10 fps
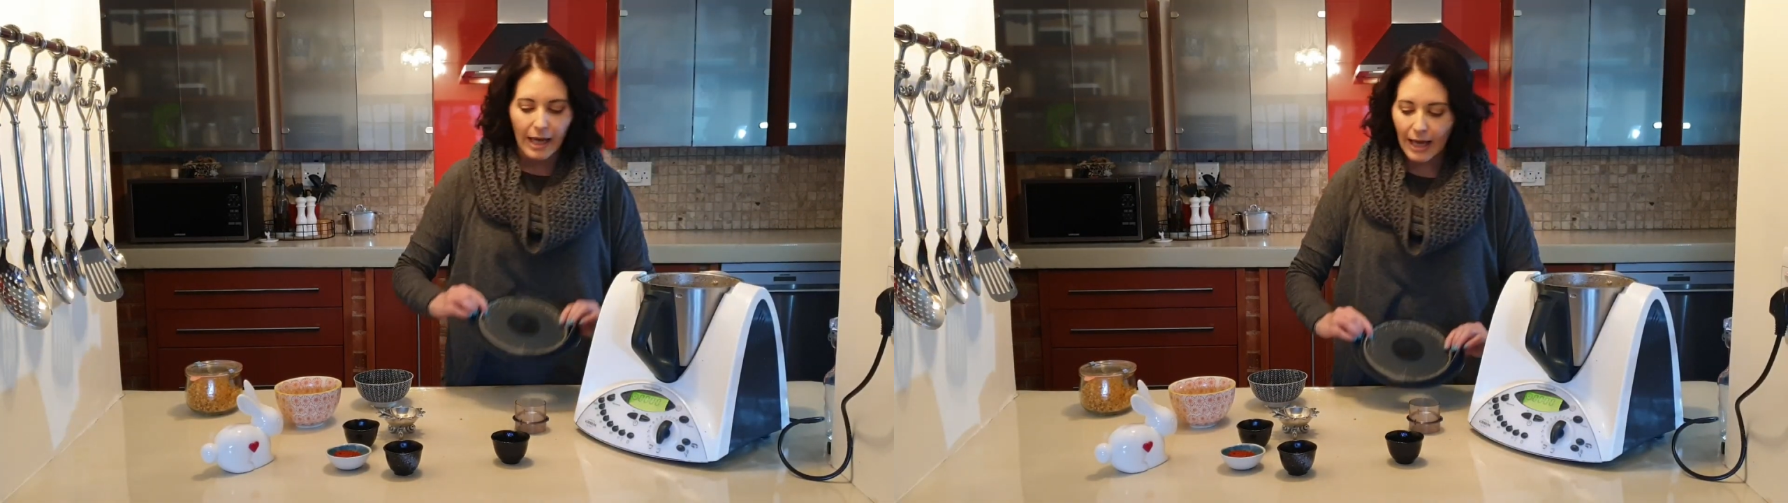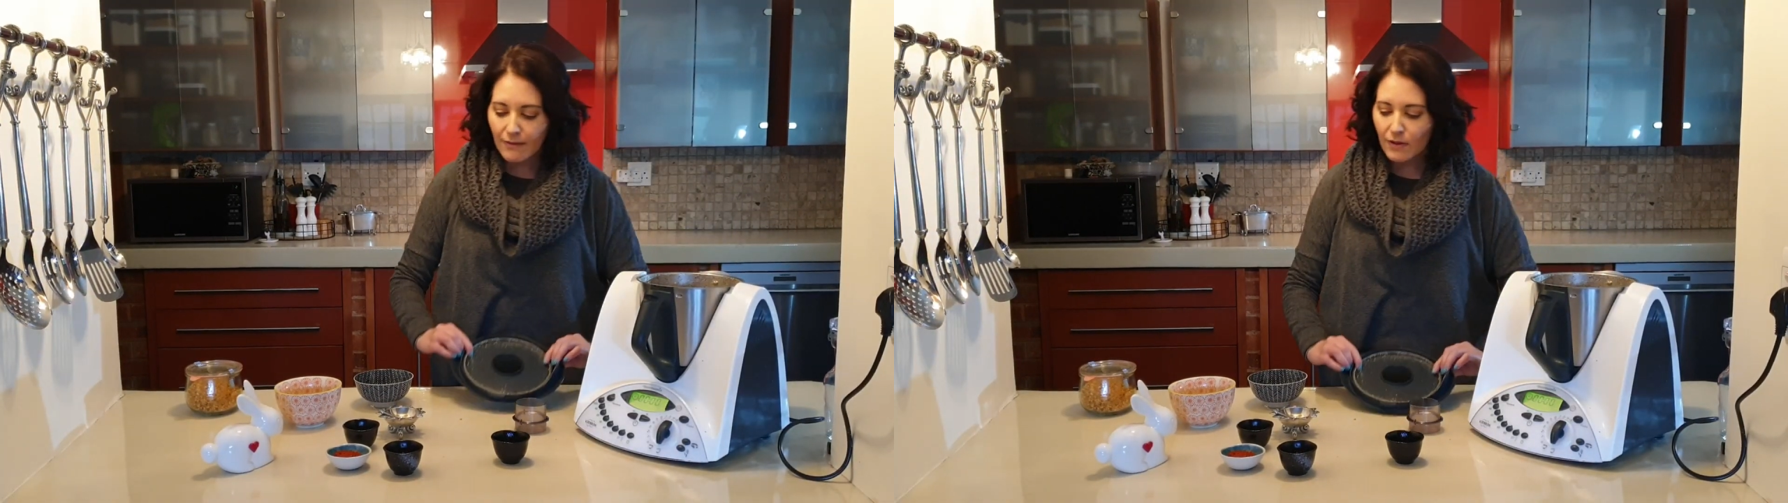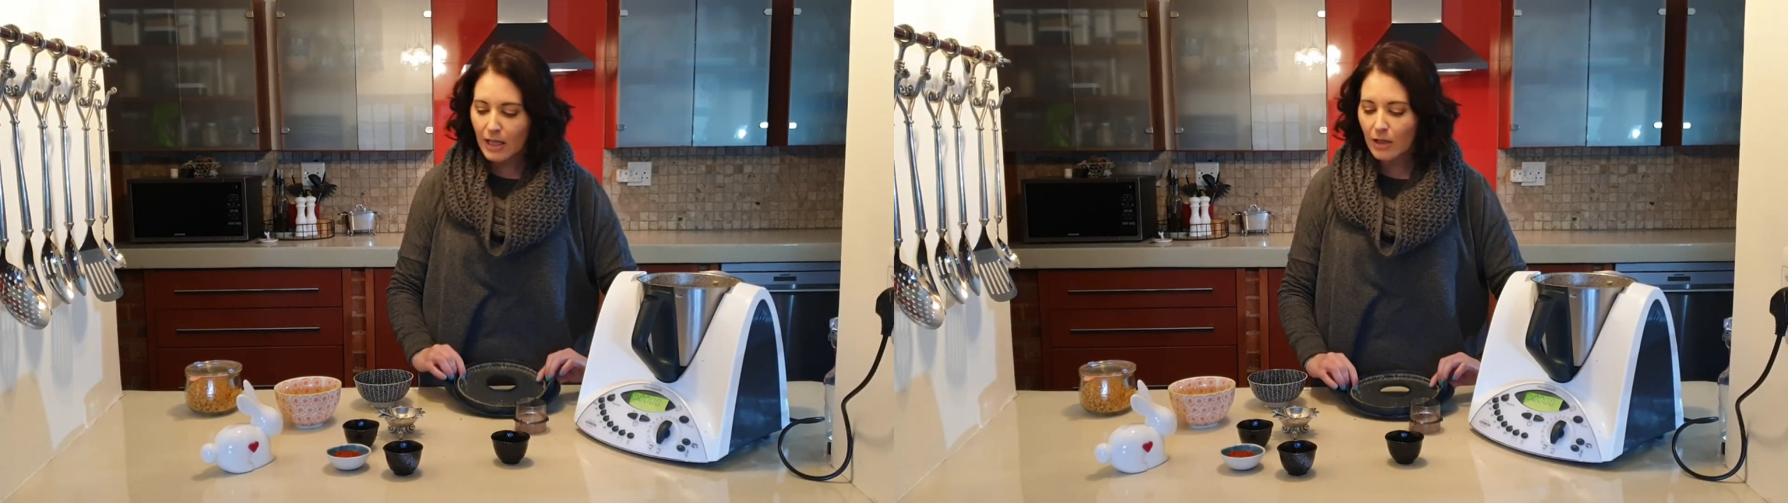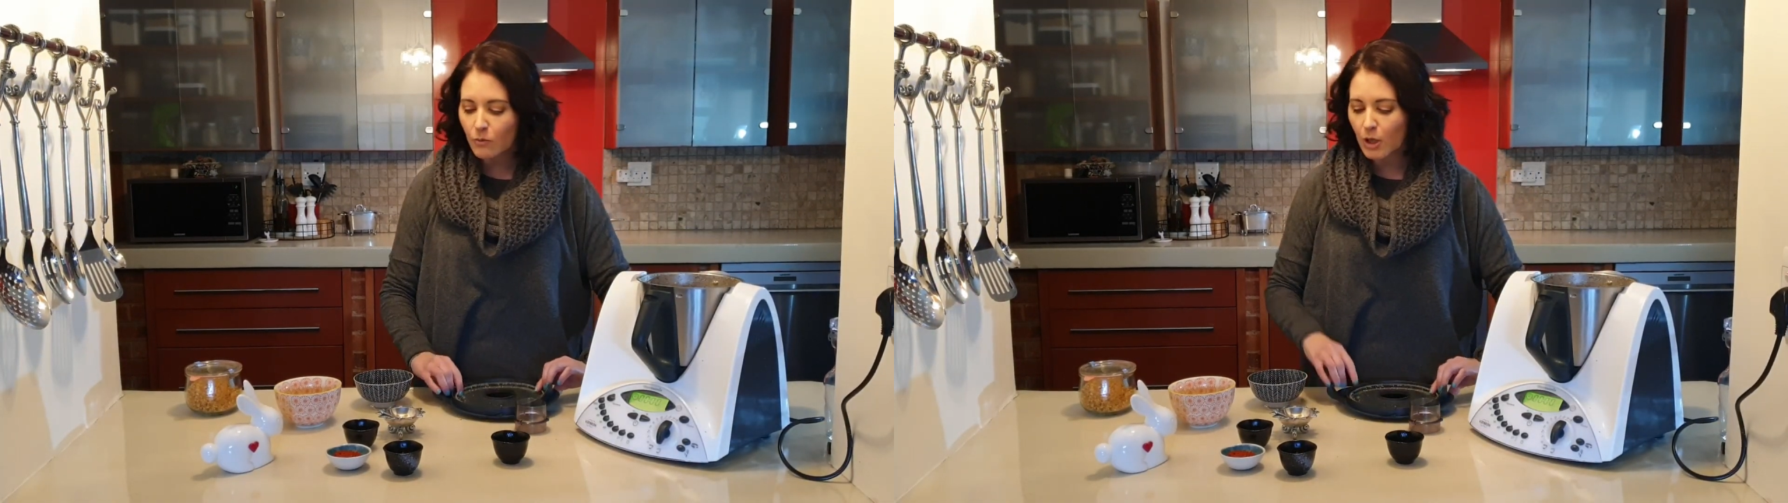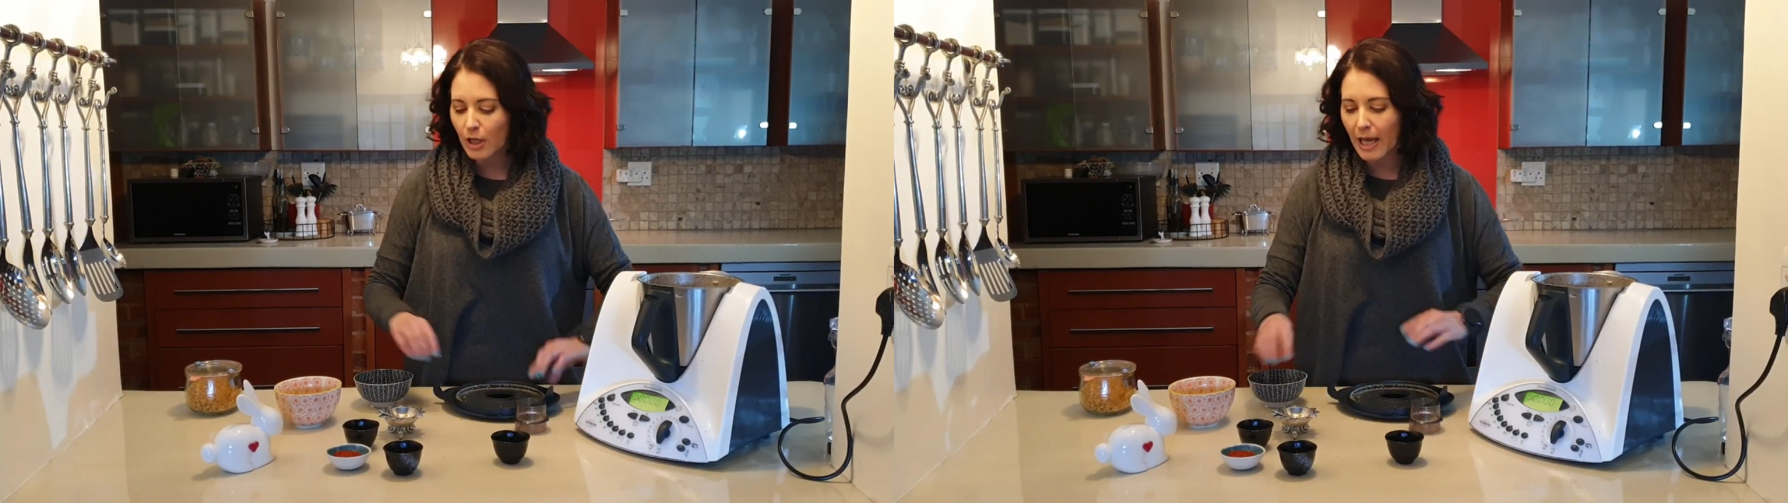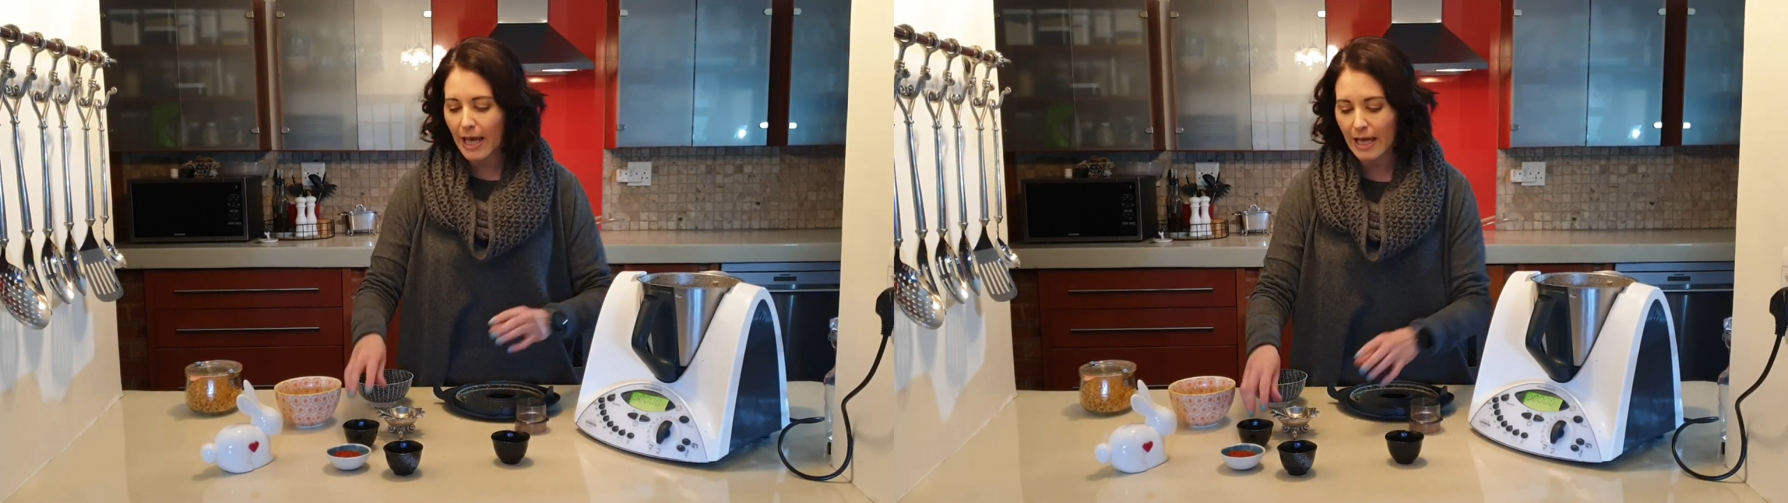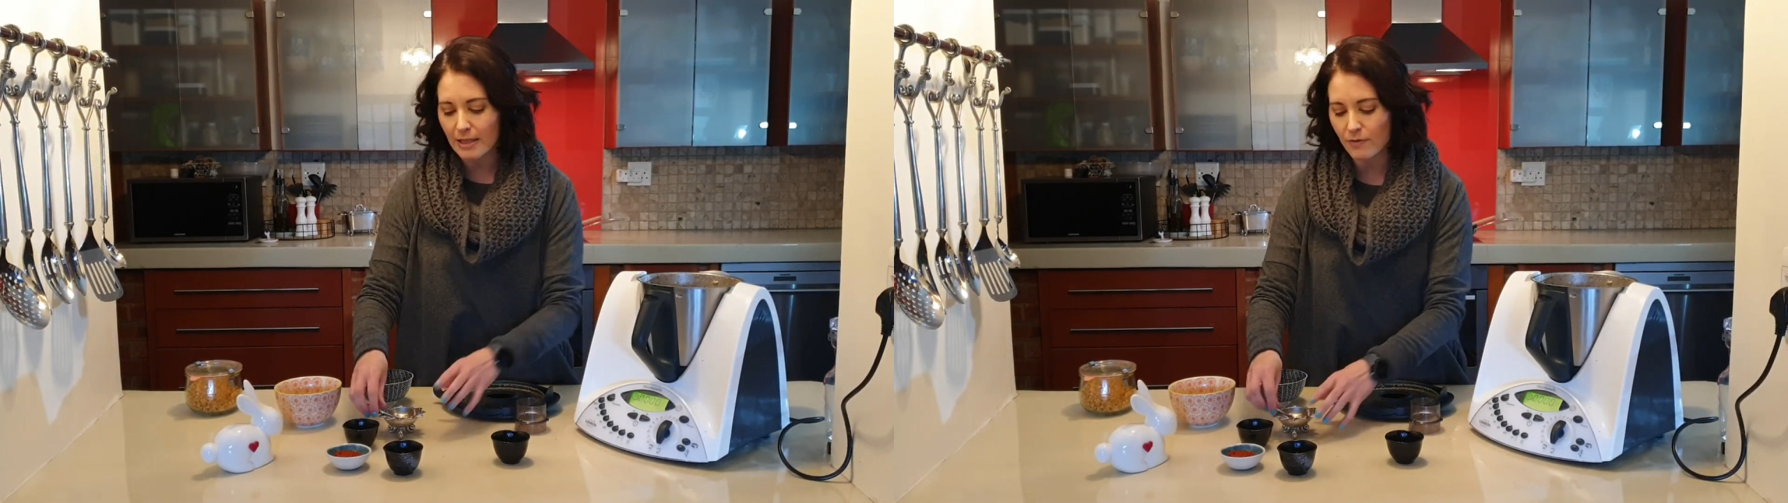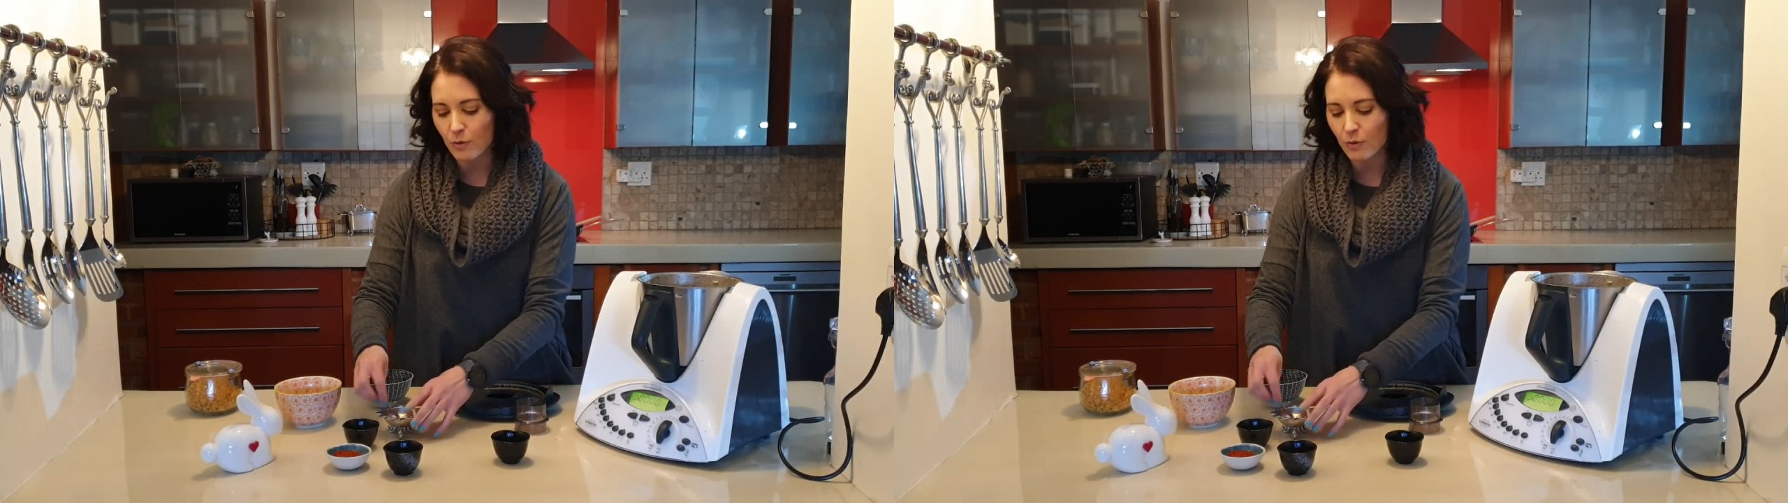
And then we're going to add